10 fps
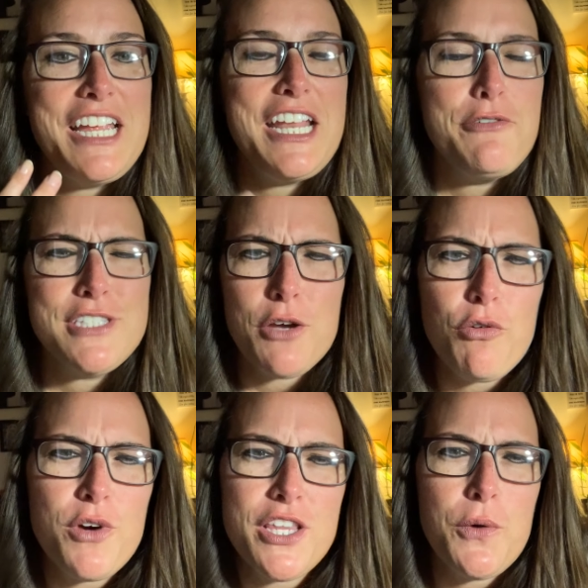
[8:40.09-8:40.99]
he was like, well,
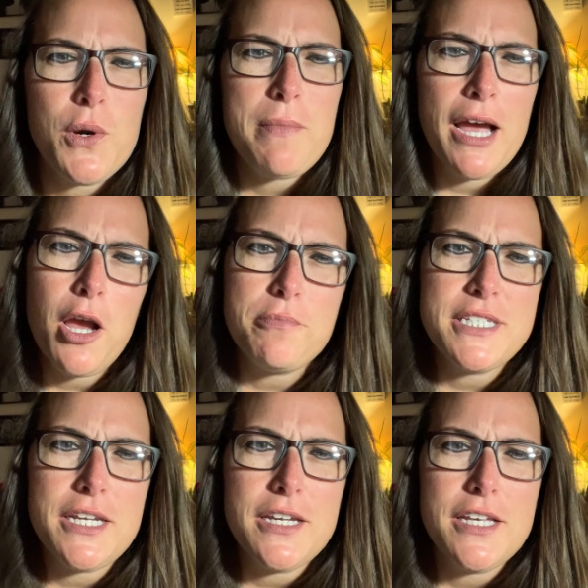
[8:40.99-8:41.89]
what do they want to
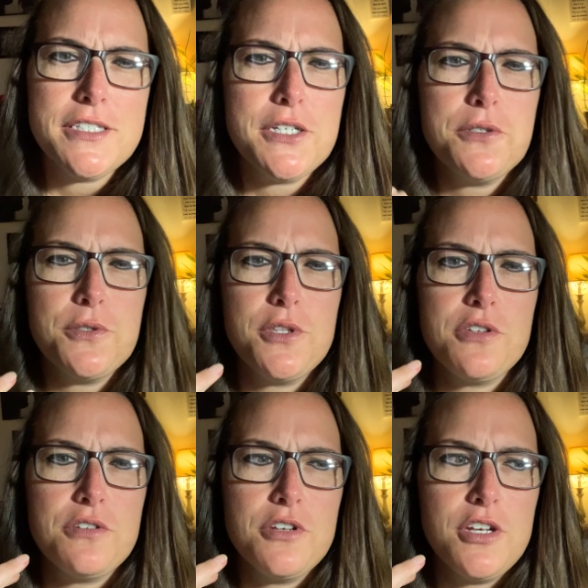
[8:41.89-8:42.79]
biopsy? Is it
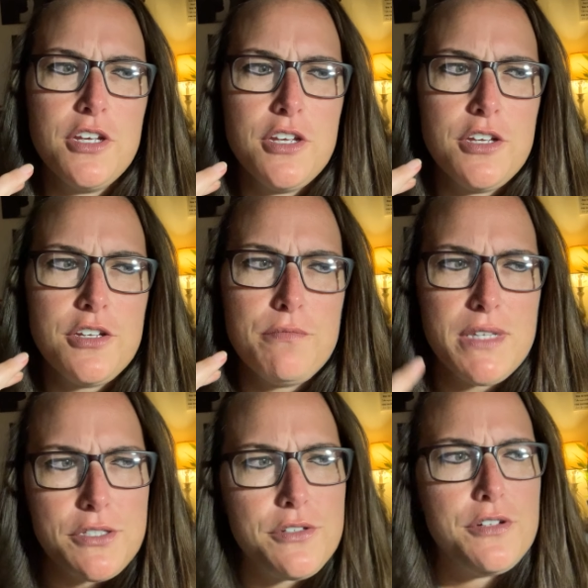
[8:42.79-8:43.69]
the
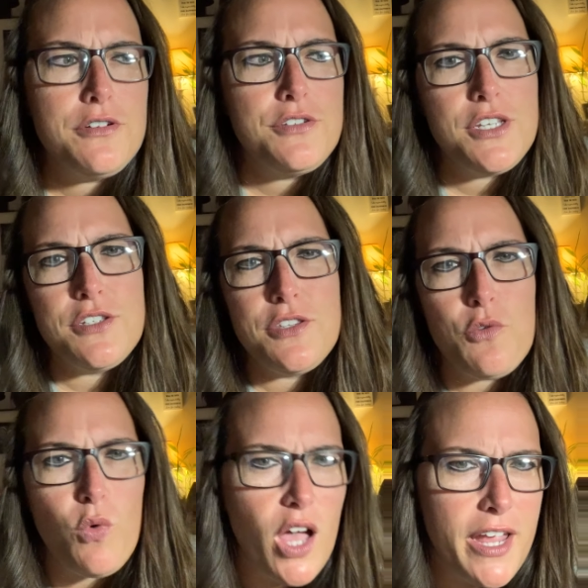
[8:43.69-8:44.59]
blisters? Is it the
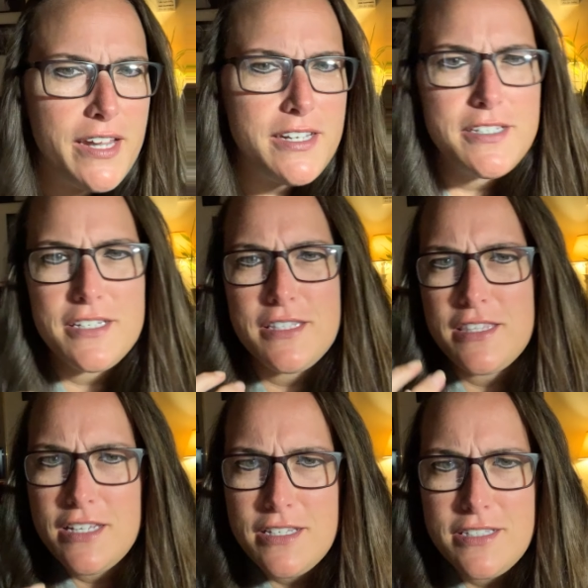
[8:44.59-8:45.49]
white? Is it the
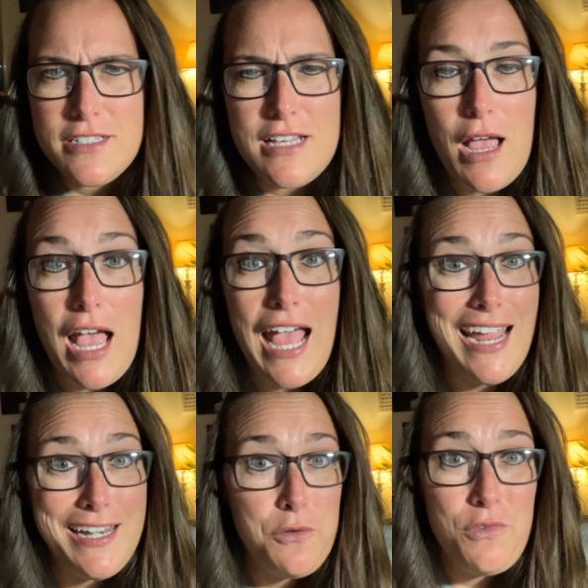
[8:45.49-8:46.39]
this? Is I
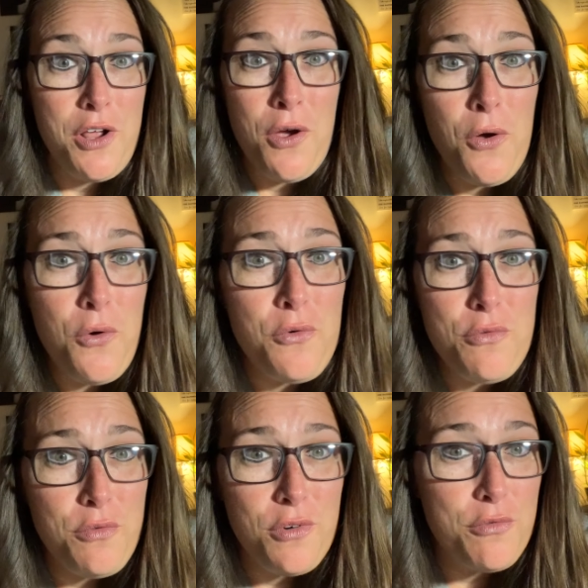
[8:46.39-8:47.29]
don't
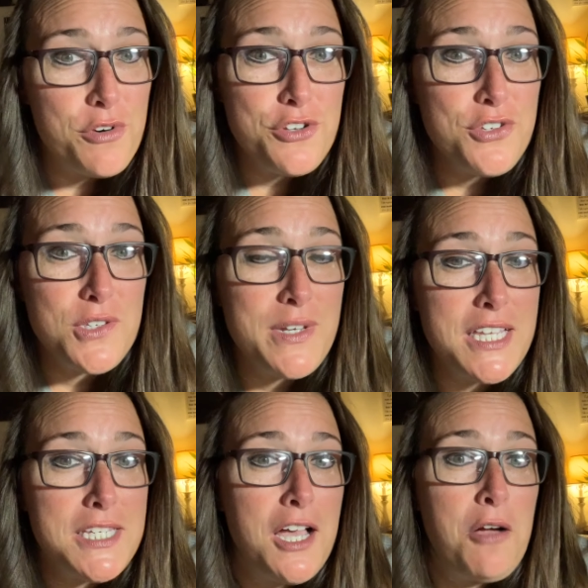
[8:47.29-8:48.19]
know. We're just doing a
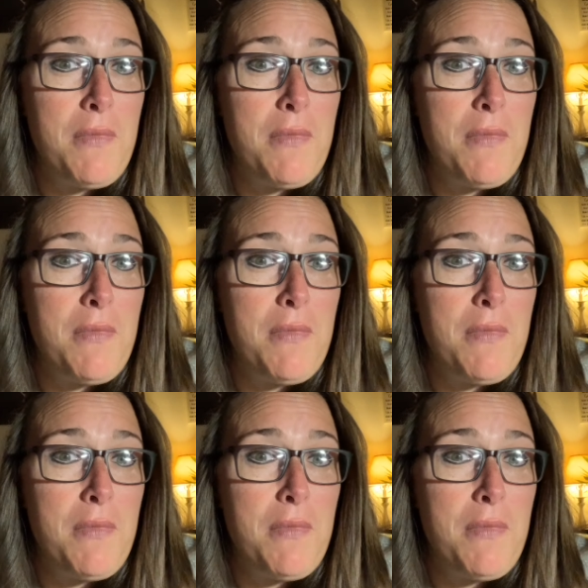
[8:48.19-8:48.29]
tongue